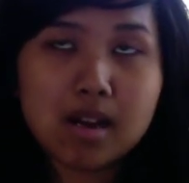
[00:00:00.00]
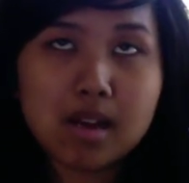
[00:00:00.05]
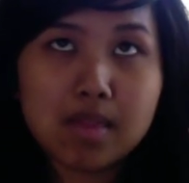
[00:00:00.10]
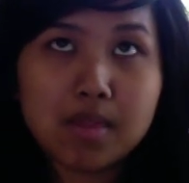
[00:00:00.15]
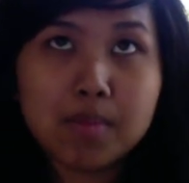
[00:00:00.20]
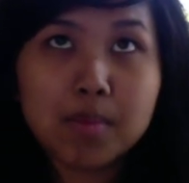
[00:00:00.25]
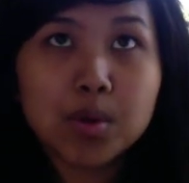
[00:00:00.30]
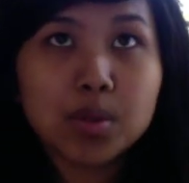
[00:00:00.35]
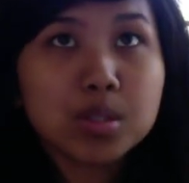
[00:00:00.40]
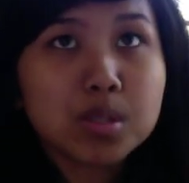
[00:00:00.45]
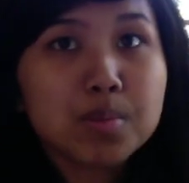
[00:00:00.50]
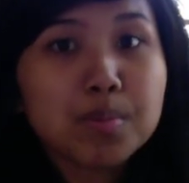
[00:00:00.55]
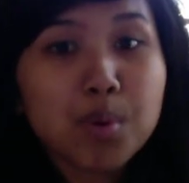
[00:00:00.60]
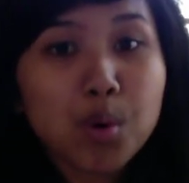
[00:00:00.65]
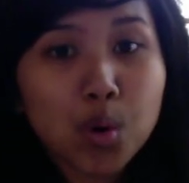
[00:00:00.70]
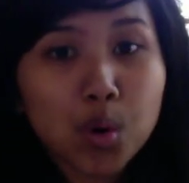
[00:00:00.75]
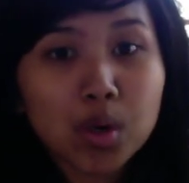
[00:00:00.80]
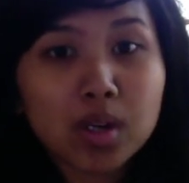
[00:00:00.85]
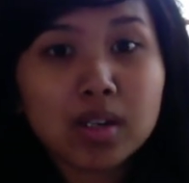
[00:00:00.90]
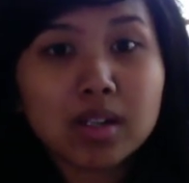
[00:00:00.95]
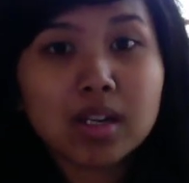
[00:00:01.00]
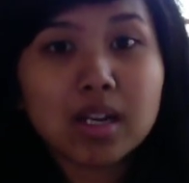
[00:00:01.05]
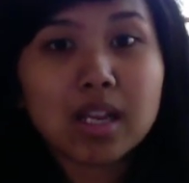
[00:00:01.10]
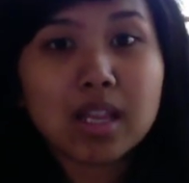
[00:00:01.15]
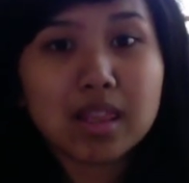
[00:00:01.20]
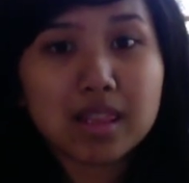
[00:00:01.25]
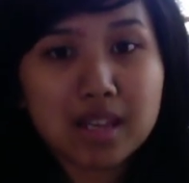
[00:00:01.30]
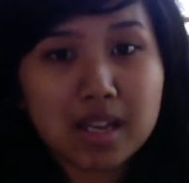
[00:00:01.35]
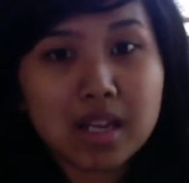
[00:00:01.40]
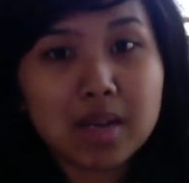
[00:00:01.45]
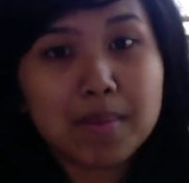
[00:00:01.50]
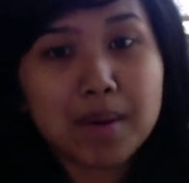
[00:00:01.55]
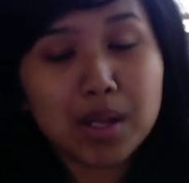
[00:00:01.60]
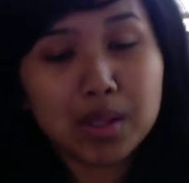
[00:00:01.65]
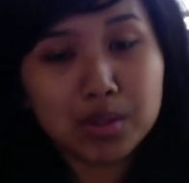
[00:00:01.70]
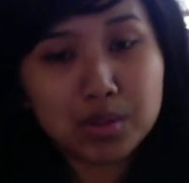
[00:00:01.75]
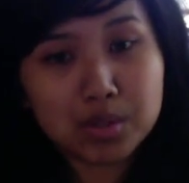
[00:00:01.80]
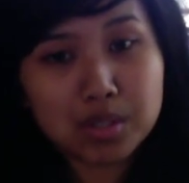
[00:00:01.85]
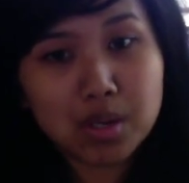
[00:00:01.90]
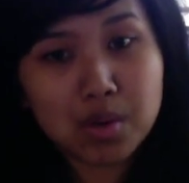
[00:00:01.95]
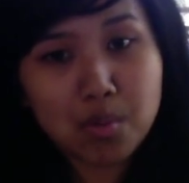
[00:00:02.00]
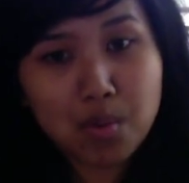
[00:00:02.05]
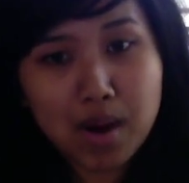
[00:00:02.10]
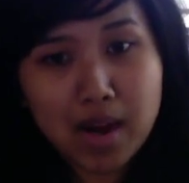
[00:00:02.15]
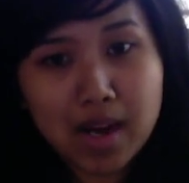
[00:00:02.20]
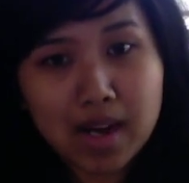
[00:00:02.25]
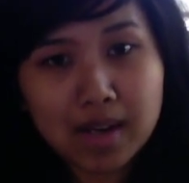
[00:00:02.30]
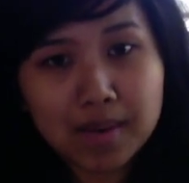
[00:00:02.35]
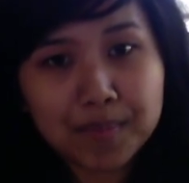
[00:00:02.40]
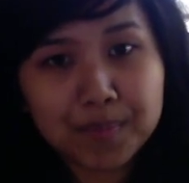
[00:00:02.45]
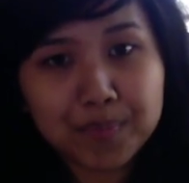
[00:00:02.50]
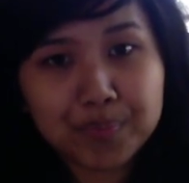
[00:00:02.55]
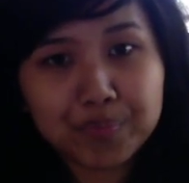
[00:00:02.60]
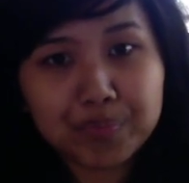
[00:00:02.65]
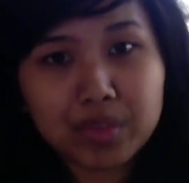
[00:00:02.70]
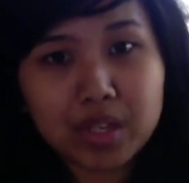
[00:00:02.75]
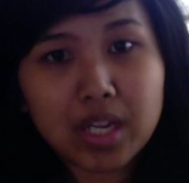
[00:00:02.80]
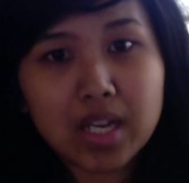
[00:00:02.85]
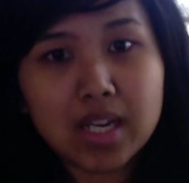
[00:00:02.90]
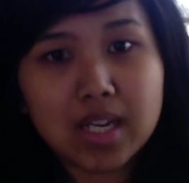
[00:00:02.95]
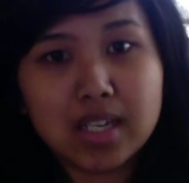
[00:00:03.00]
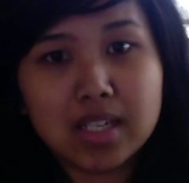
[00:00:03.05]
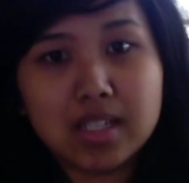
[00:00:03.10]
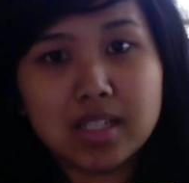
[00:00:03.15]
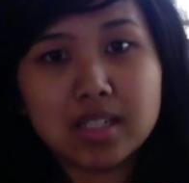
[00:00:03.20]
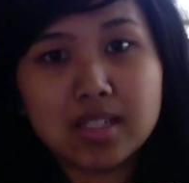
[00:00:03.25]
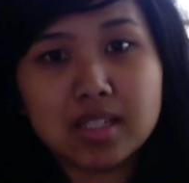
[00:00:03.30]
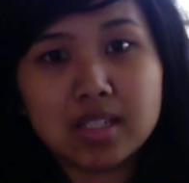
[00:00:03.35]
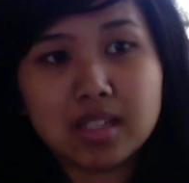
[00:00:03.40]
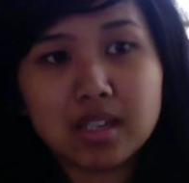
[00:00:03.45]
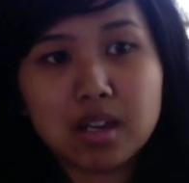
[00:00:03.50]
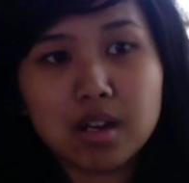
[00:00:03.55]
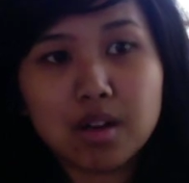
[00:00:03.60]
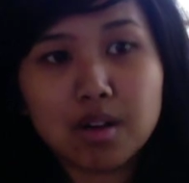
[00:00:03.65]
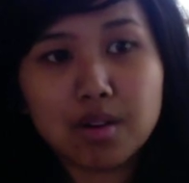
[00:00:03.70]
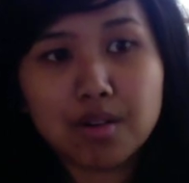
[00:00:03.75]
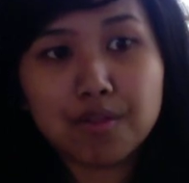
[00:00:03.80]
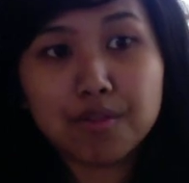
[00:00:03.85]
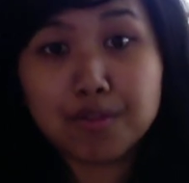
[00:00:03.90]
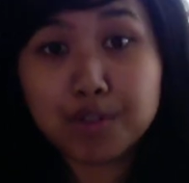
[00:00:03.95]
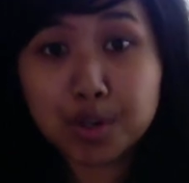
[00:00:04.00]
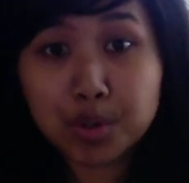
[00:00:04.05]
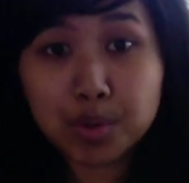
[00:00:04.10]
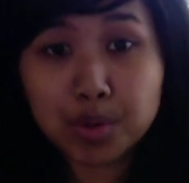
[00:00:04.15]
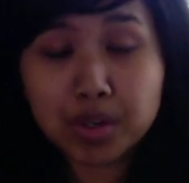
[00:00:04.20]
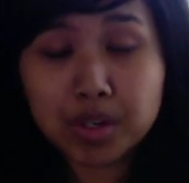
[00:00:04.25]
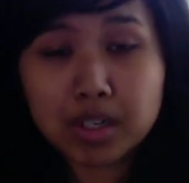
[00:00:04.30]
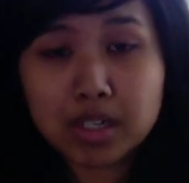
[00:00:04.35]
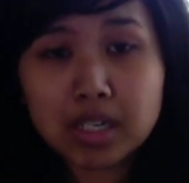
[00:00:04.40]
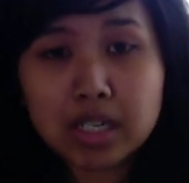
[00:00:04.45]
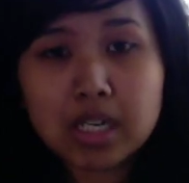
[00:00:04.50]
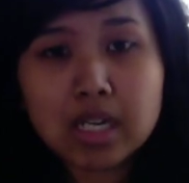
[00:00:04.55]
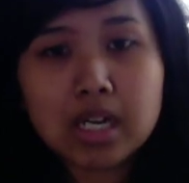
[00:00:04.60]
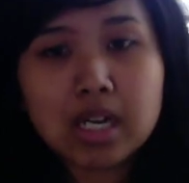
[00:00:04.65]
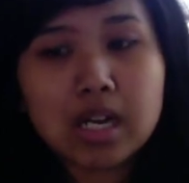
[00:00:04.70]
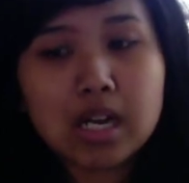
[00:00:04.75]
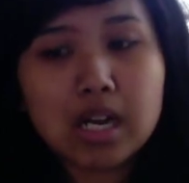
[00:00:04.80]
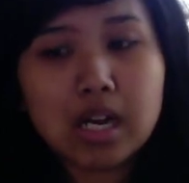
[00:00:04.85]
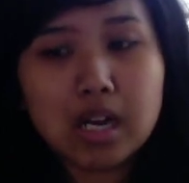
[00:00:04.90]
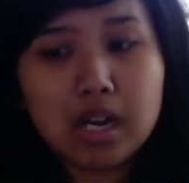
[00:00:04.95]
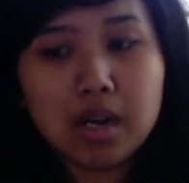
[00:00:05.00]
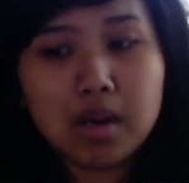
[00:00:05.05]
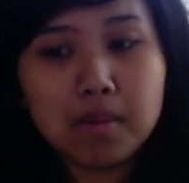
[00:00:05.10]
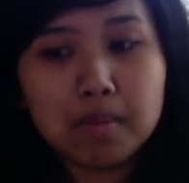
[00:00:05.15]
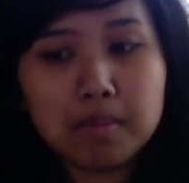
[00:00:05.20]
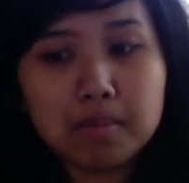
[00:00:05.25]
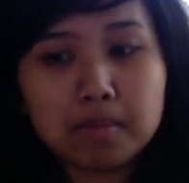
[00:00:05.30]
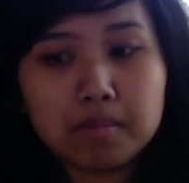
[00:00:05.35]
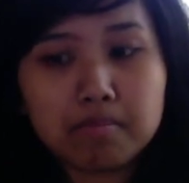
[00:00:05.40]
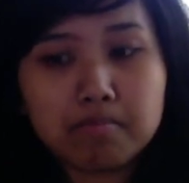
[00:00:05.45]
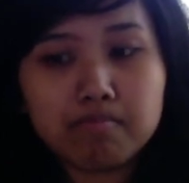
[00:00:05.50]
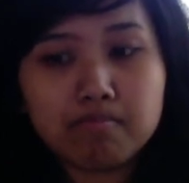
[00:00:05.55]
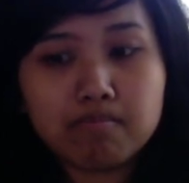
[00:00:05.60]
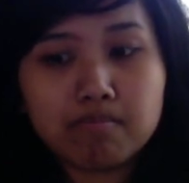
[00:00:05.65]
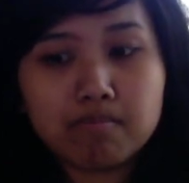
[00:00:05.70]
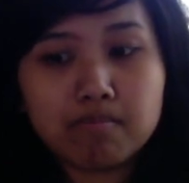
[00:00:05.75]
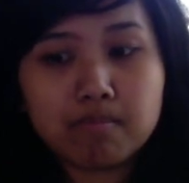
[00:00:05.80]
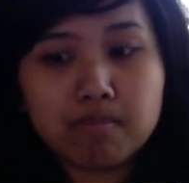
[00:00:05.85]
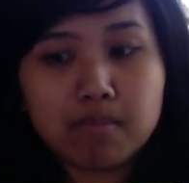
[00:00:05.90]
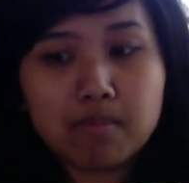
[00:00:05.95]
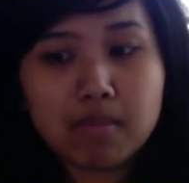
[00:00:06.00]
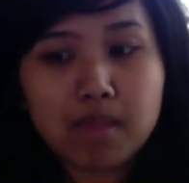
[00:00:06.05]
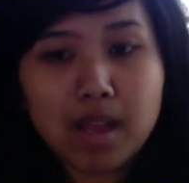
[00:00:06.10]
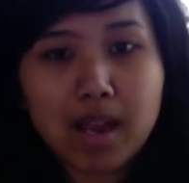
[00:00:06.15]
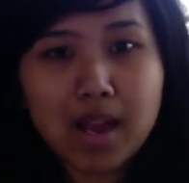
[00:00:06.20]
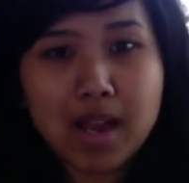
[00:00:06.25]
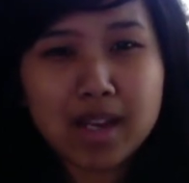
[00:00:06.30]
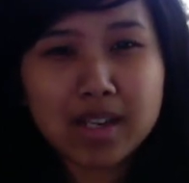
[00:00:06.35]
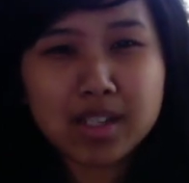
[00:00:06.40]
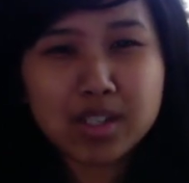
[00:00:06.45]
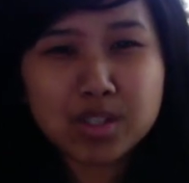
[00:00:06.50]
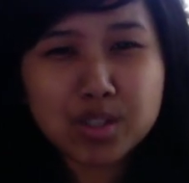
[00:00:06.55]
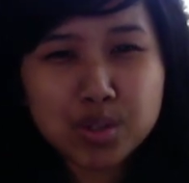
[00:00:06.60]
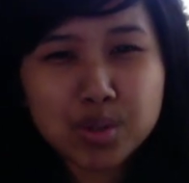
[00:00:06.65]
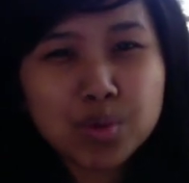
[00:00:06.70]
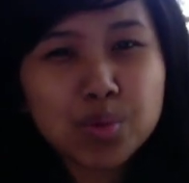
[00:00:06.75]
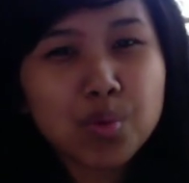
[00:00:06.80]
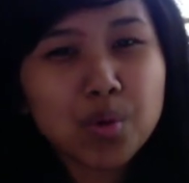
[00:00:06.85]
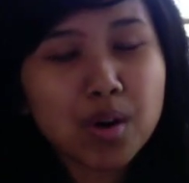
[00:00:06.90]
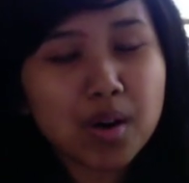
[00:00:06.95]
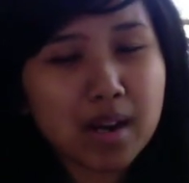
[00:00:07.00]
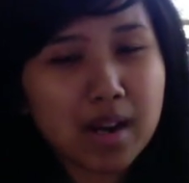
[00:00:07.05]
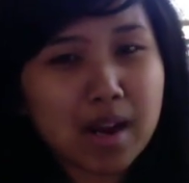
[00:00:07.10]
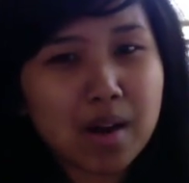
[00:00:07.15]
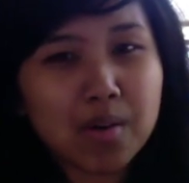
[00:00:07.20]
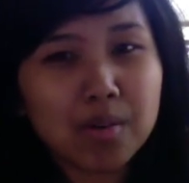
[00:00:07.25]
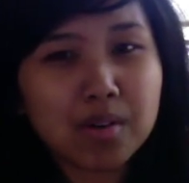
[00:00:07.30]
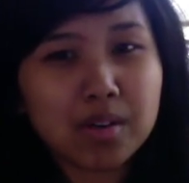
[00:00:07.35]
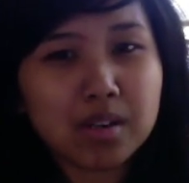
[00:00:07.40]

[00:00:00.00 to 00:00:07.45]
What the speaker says: The most important thing about losing weight is food. Um, I do work out